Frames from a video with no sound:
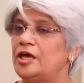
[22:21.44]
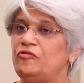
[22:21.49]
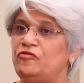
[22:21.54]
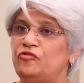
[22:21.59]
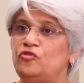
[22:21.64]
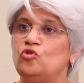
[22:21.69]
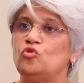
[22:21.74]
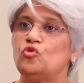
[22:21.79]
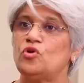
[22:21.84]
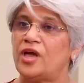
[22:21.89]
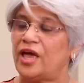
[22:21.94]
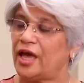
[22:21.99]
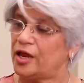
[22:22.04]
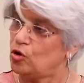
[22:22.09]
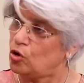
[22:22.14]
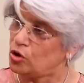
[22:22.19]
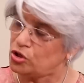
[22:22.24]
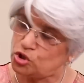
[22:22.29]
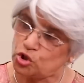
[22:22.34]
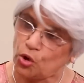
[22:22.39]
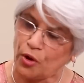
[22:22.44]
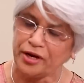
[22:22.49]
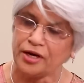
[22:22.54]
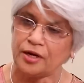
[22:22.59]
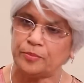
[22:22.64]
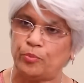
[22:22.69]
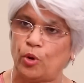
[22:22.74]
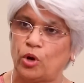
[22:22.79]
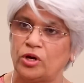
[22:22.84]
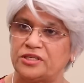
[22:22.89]
If you cannot
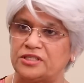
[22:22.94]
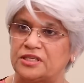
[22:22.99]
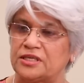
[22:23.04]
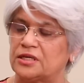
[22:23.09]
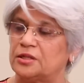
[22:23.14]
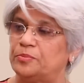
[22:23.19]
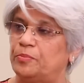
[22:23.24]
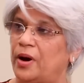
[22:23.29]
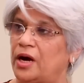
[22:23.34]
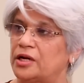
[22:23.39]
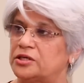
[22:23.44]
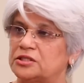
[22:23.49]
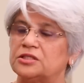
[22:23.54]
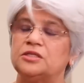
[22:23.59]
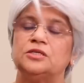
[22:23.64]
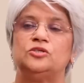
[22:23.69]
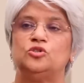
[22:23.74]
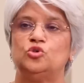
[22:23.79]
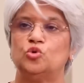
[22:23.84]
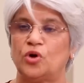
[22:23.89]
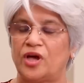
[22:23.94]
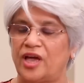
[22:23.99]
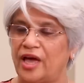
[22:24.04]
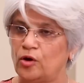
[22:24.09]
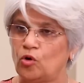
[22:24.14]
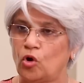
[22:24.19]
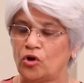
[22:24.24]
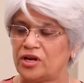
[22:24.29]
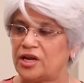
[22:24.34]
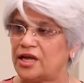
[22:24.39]
join a political party, you
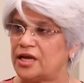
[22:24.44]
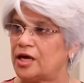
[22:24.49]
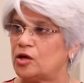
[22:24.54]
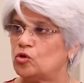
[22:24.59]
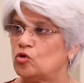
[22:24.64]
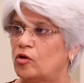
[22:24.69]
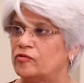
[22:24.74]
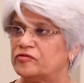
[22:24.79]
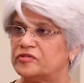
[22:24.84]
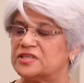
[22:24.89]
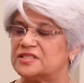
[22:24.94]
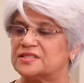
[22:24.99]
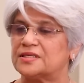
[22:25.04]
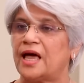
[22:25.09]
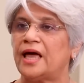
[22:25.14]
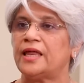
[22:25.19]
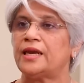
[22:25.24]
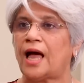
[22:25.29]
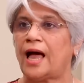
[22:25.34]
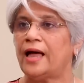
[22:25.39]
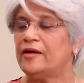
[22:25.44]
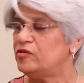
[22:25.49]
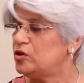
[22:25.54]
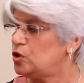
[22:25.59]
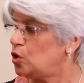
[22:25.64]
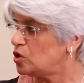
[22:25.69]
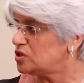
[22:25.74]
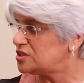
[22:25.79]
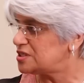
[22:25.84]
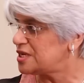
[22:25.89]
cannot take an office. And I
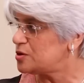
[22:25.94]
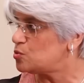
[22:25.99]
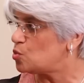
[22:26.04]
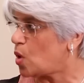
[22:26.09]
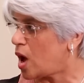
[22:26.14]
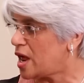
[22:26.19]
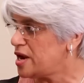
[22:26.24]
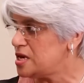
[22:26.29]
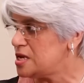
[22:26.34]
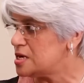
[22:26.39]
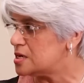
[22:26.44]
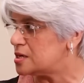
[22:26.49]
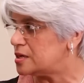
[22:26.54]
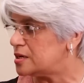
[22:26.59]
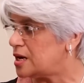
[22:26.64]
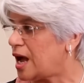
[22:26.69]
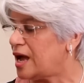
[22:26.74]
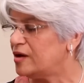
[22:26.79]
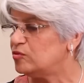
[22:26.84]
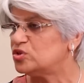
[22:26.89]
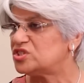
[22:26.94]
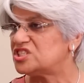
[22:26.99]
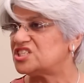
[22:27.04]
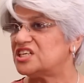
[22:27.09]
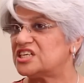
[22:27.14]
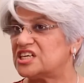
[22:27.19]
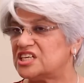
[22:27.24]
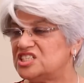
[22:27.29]
will not say 1 year, I would say